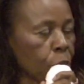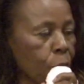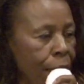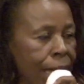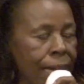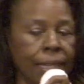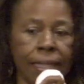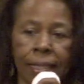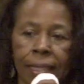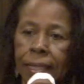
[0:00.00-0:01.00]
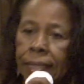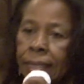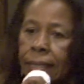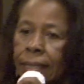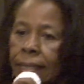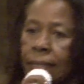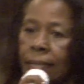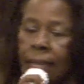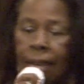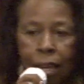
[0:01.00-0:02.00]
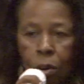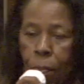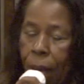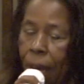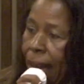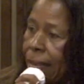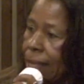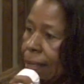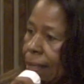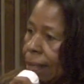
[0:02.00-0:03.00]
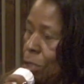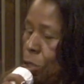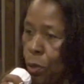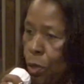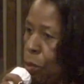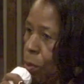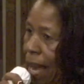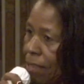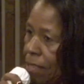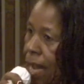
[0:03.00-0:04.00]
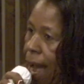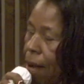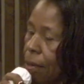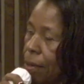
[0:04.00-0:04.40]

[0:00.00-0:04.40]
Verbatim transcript: where you can turn away and not go back to an old